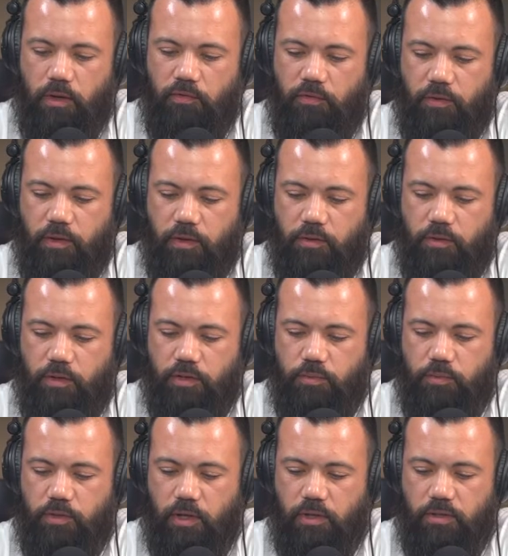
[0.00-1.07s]
I feel like this
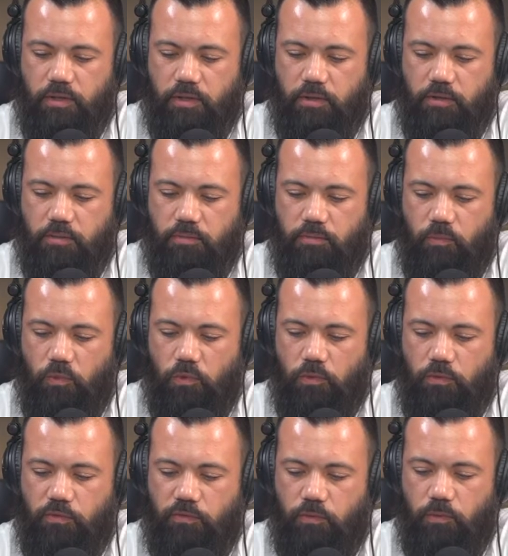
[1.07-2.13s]
one actually is
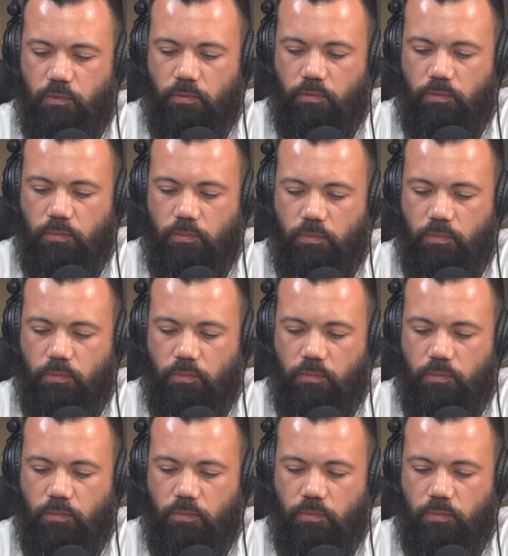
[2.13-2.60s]
more full